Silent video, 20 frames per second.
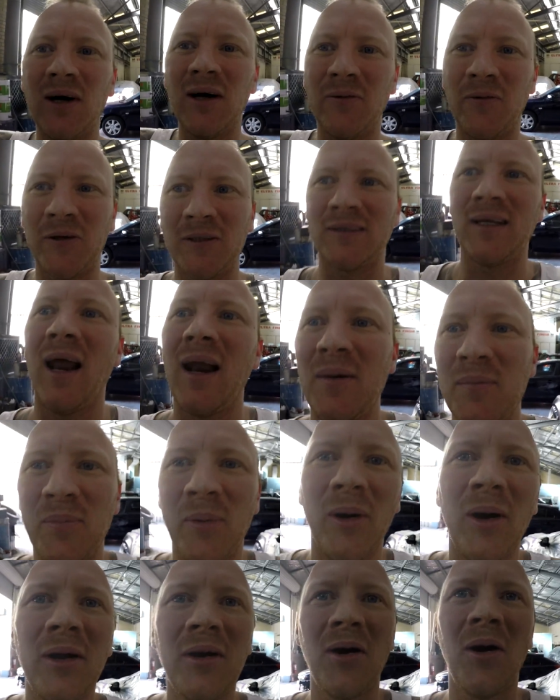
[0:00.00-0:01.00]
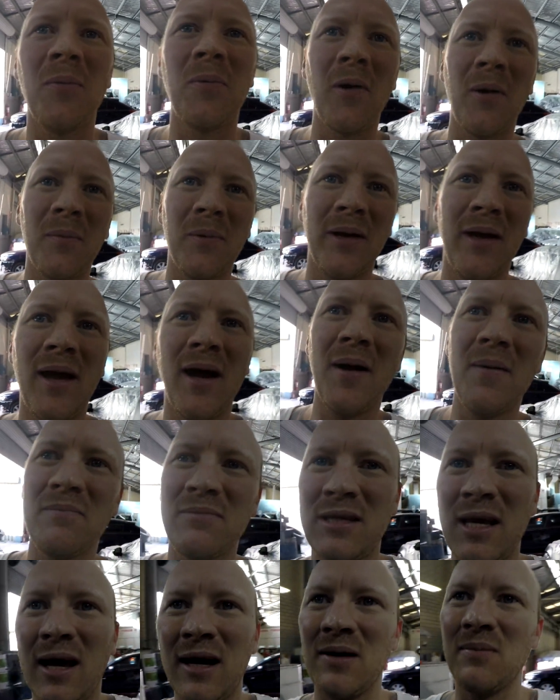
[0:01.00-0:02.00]
If it's that important, I'll probably
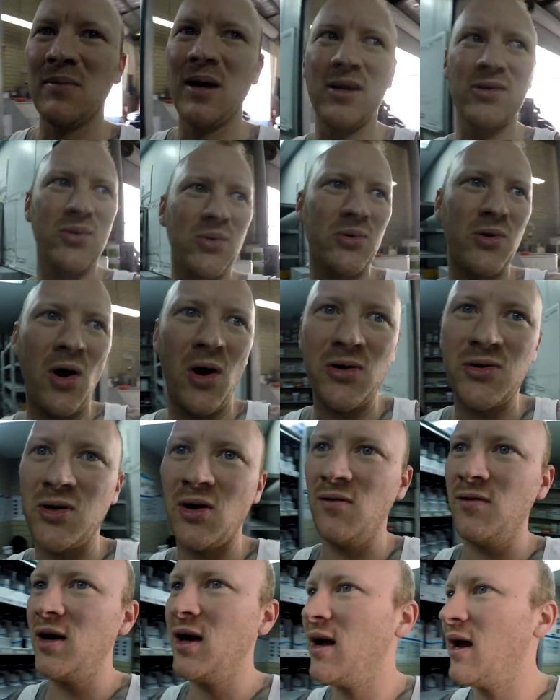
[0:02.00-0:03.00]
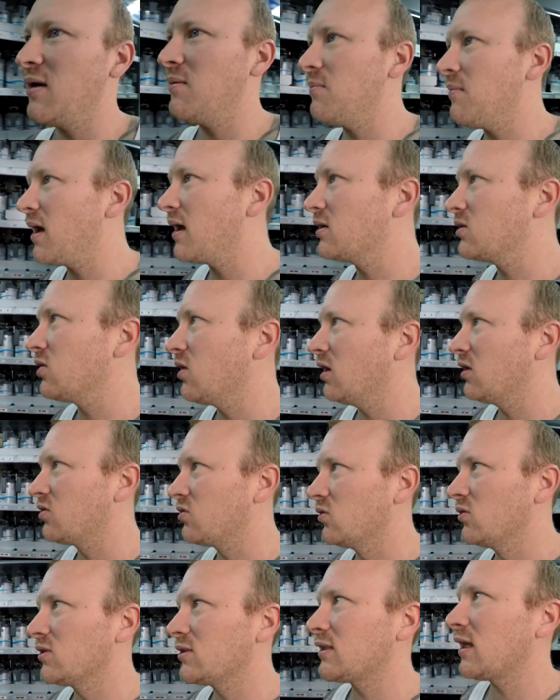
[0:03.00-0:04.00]
take a mental note of it and make sure I
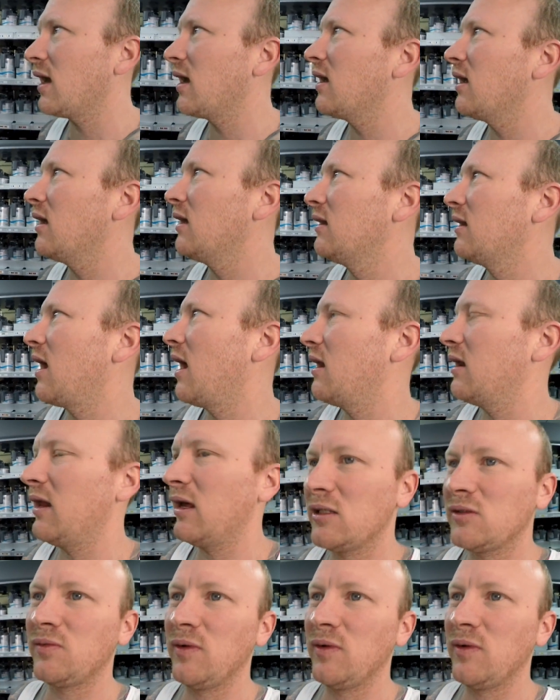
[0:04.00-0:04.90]
do say it in that next